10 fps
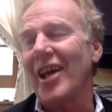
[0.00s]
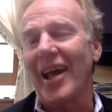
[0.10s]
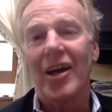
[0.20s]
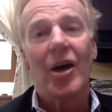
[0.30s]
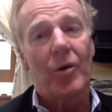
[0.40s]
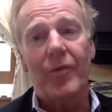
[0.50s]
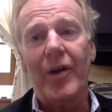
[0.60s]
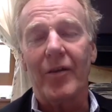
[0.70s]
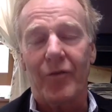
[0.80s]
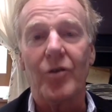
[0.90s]
say, we've
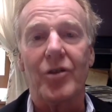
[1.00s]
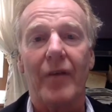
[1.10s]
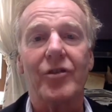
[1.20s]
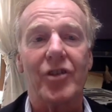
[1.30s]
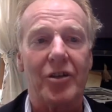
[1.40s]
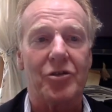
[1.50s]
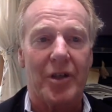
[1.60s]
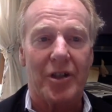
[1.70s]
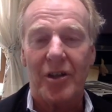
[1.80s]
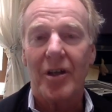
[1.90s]
had a few tough
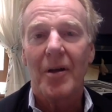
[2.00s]
centuries.